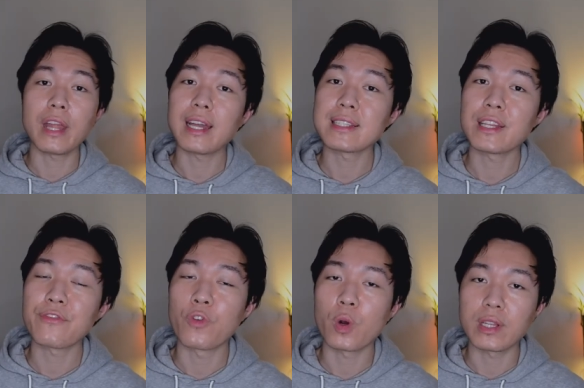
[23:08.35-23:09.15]
that is it
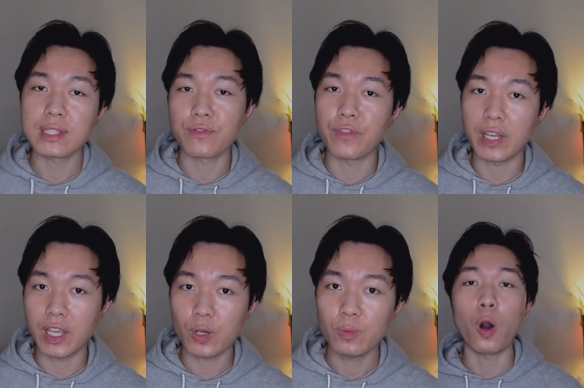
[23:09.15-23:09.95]
for this
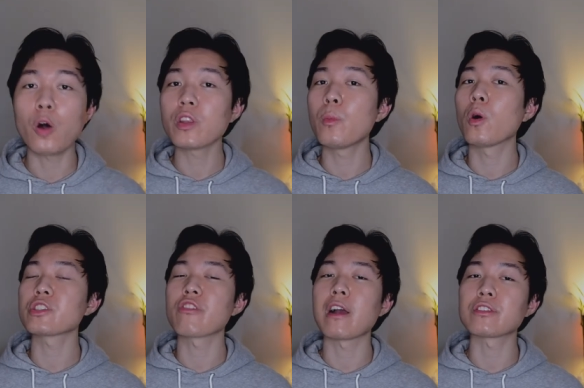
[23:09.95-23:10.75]
video. All the
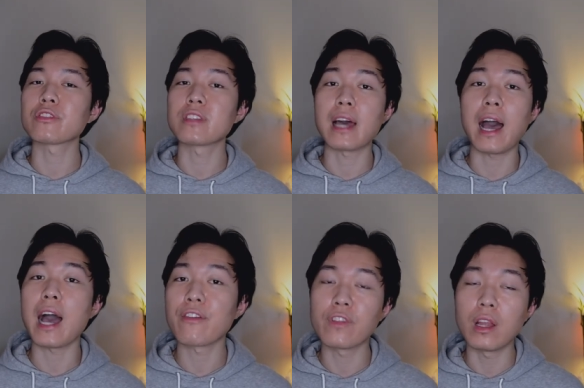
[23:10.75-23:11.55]
moisturizers that
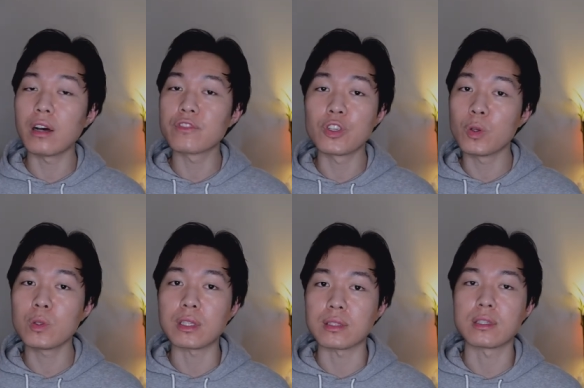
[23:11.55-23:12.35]
I've loved
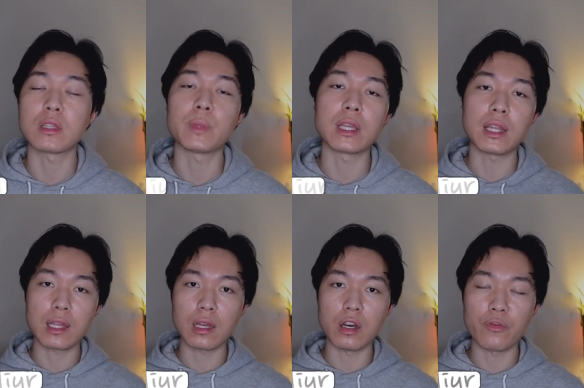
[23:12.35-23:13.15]
using since the
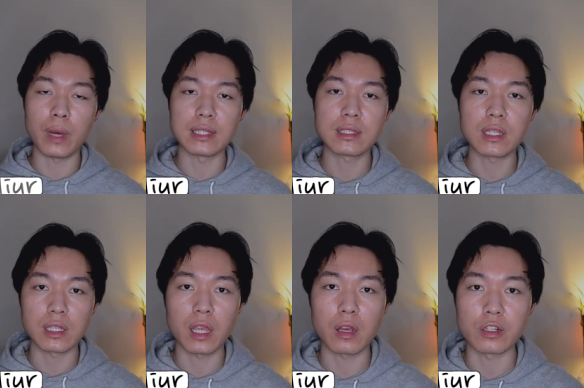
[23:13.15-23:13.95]
beginning of my
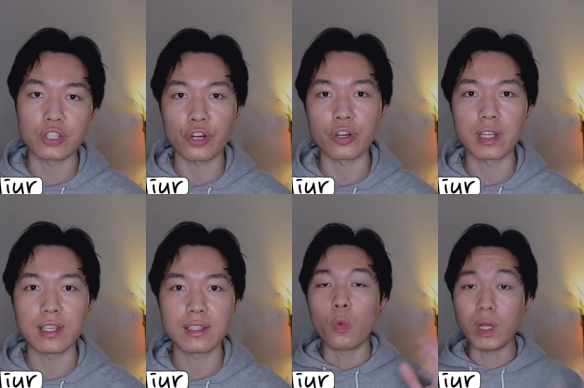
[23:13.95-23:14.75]
skincare journey.
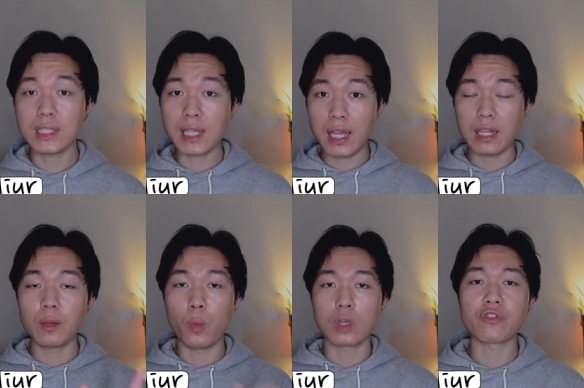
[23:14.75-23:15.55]
Once again,
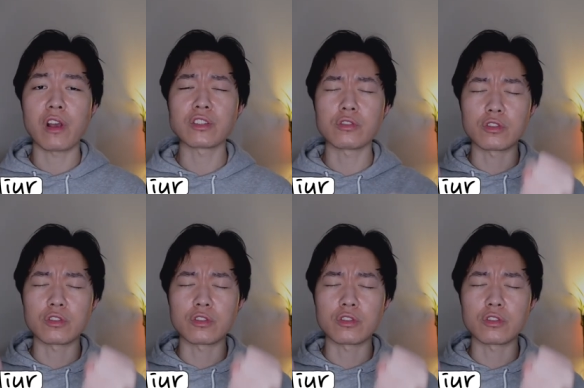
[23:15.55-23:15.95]
moisturizers